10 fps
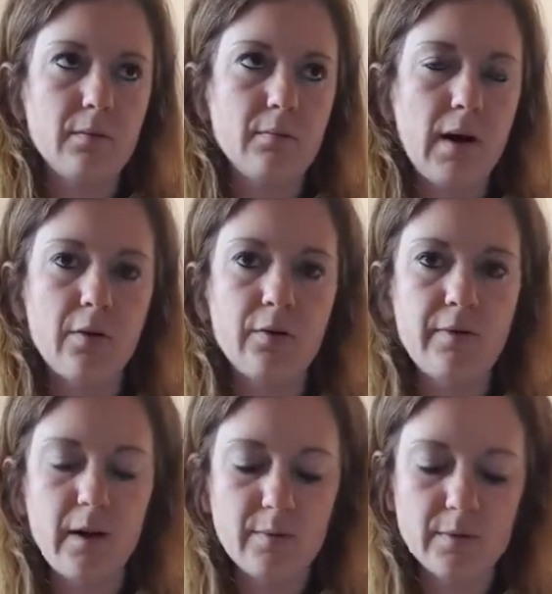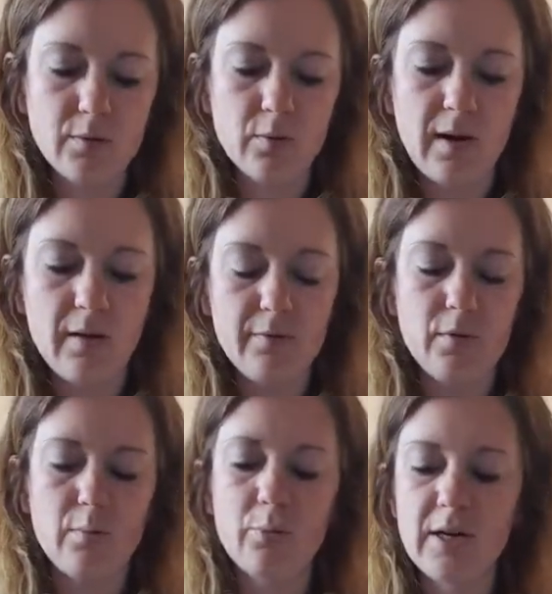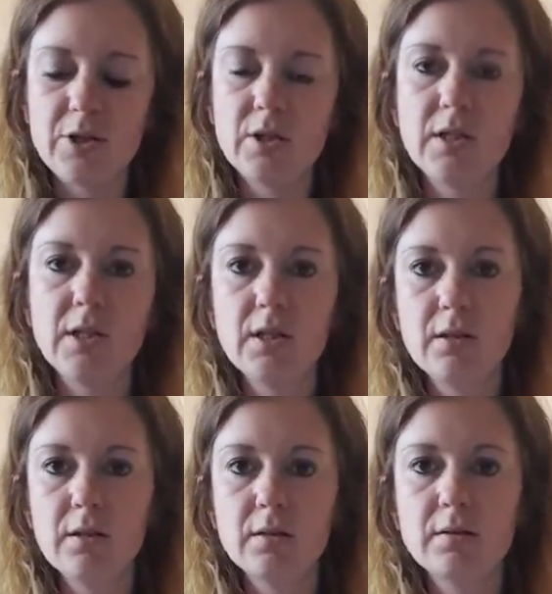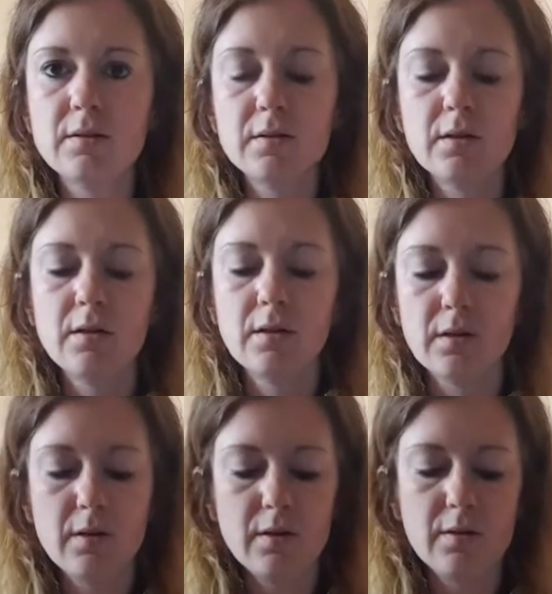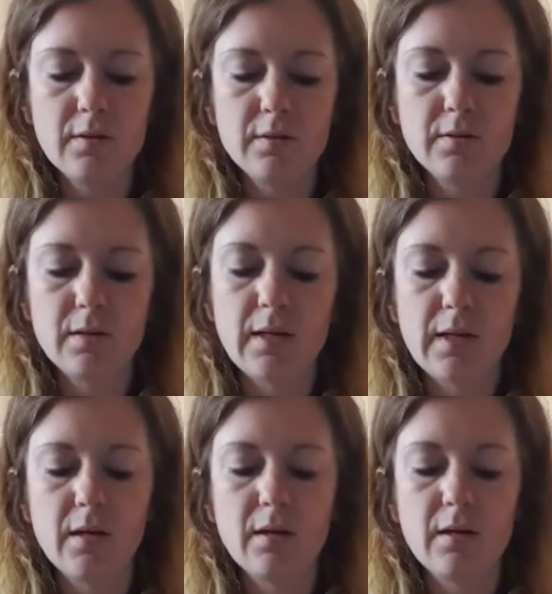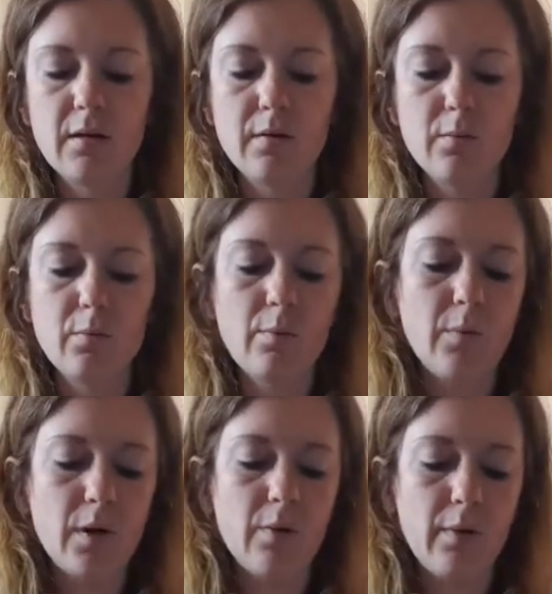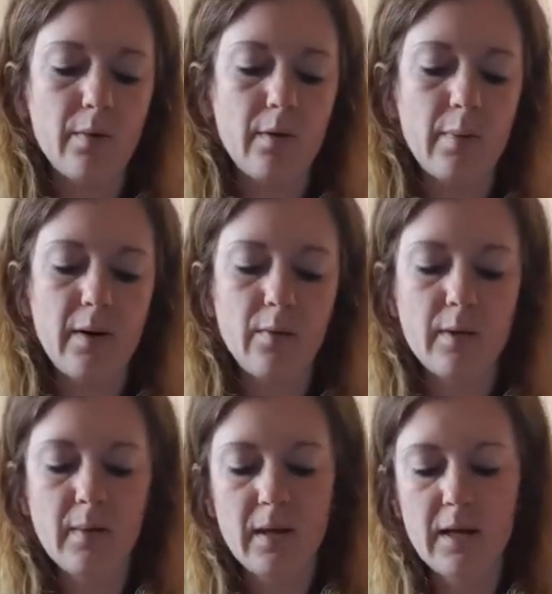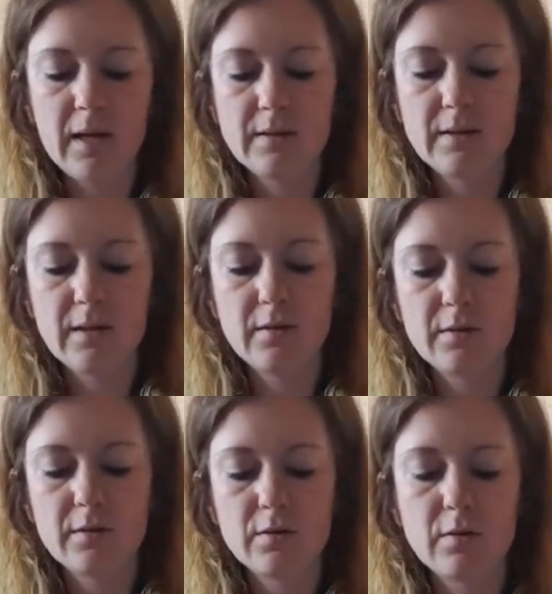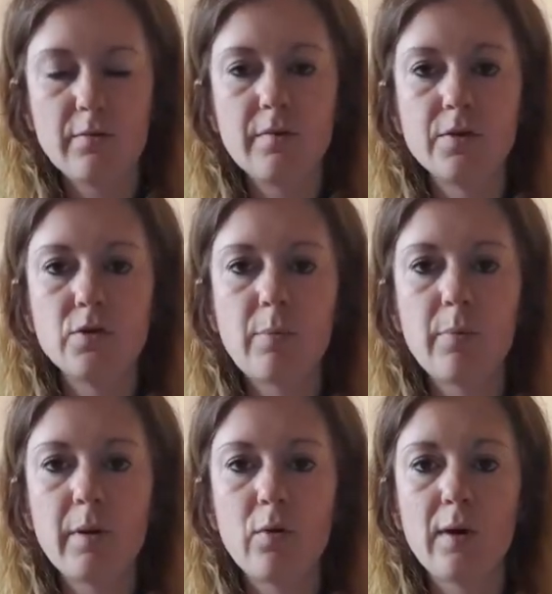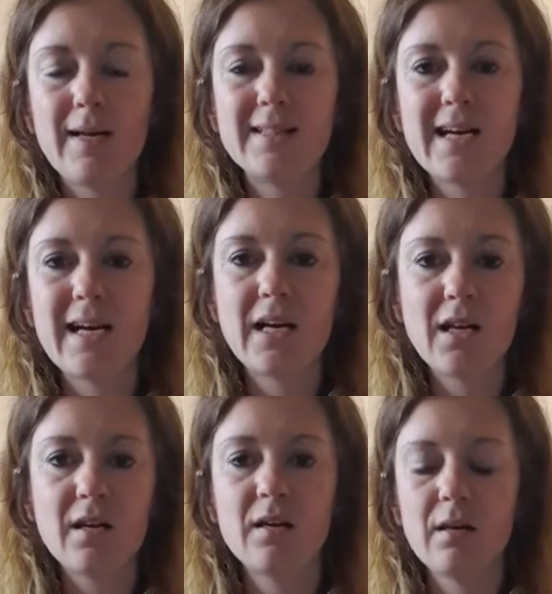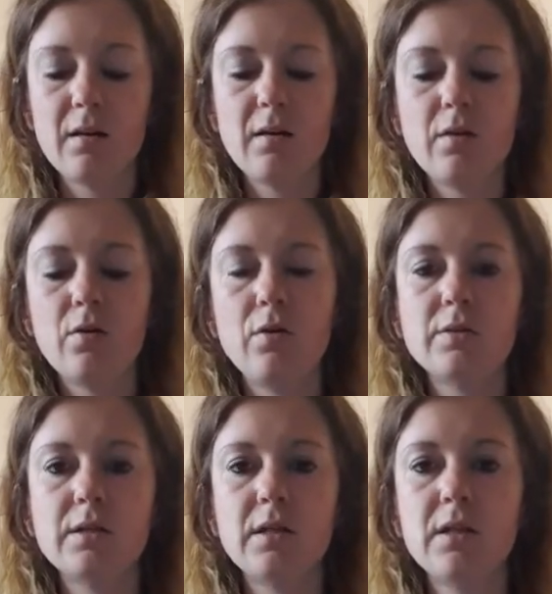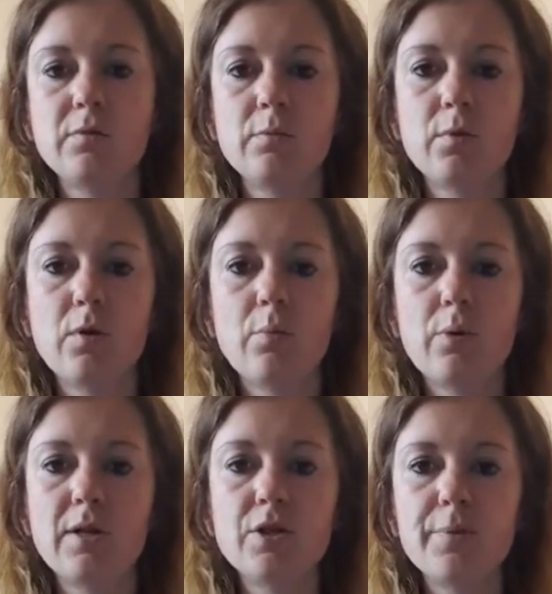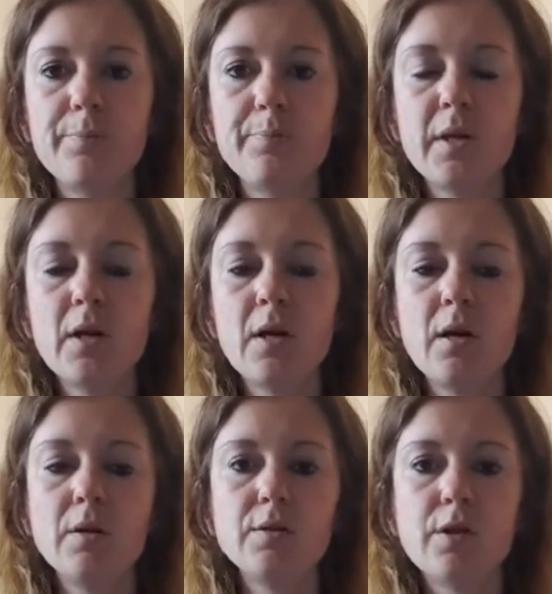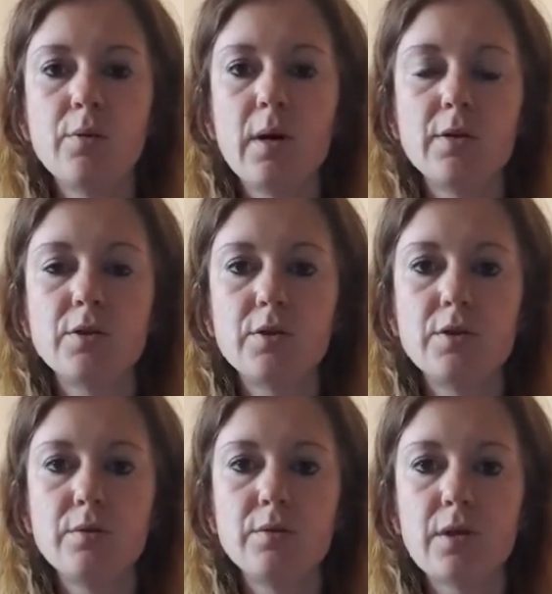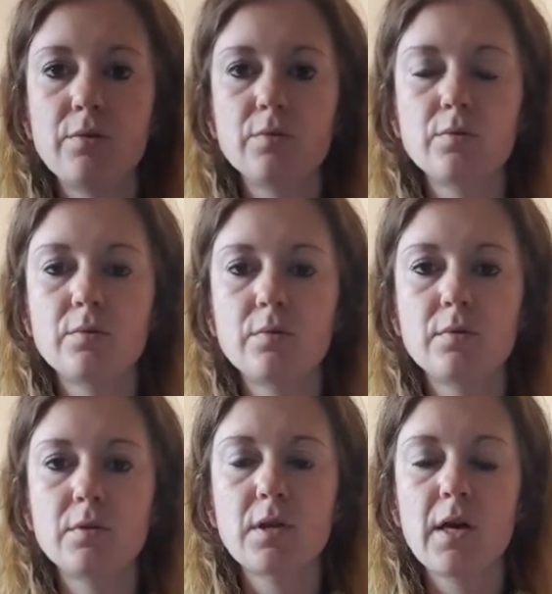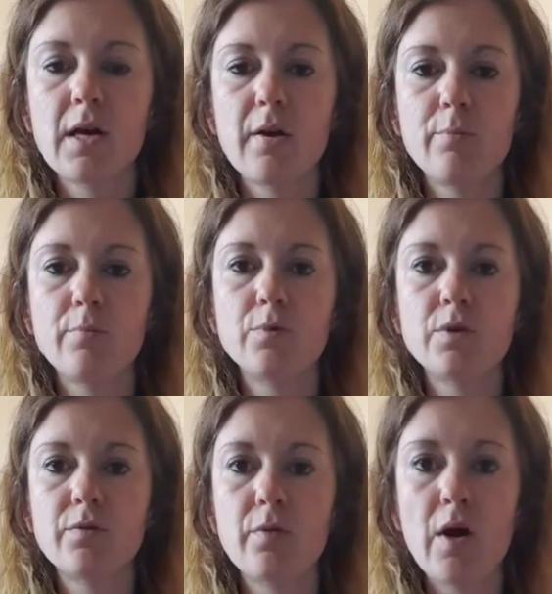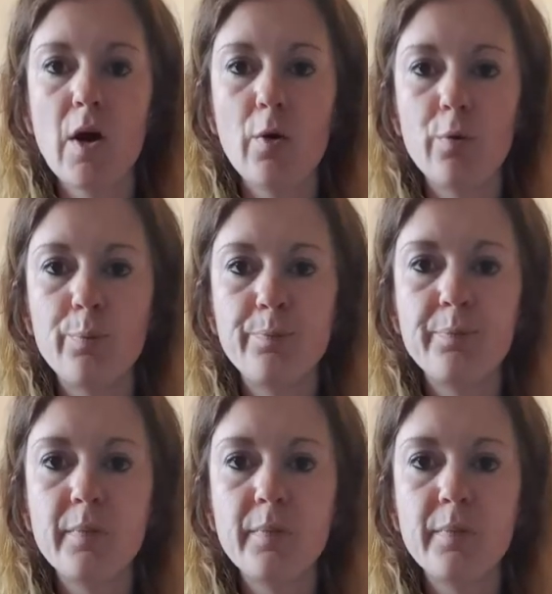microfiber is not great for compression leaks. So like when we go out and about in the car seat and stuff, if you strap them in quite tight, it can cause leaks from the compression. So I just use those ones just for at home.